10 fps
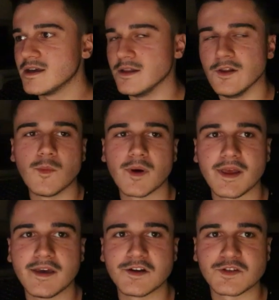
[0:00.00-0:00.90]
Nobody
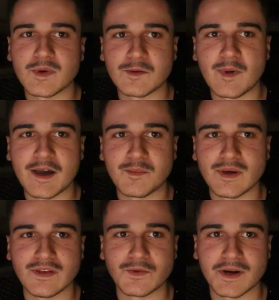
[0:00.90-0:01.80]
cares about my
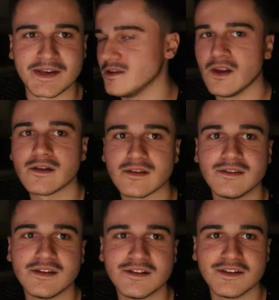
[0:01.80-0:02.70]
opinion, right? Not
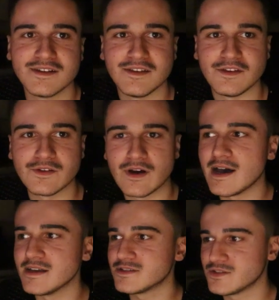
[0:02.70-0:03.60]
until you
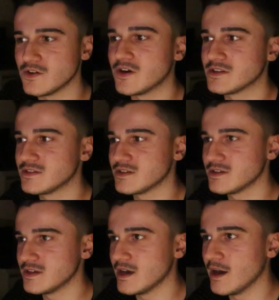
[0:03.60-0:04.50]
guys start
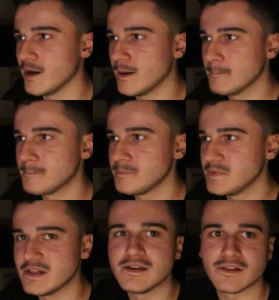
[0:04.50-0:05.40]

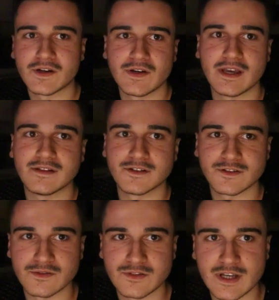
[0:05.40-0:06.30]
telling the creators
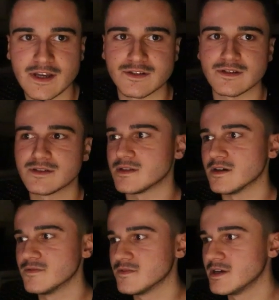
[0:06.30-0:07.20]
to change this
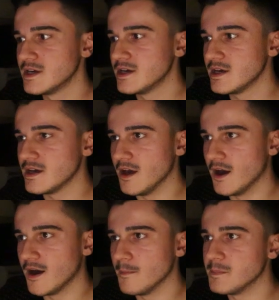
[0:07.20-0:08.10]
stuff.
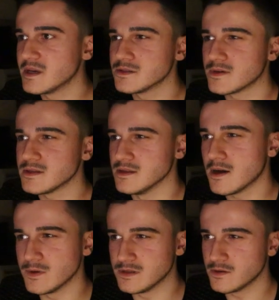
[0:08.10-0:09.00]
Because right
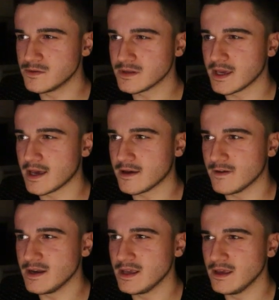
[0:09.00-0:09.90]
now we don't really have
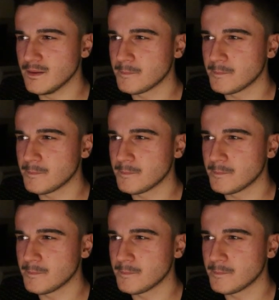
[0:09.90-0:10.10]
any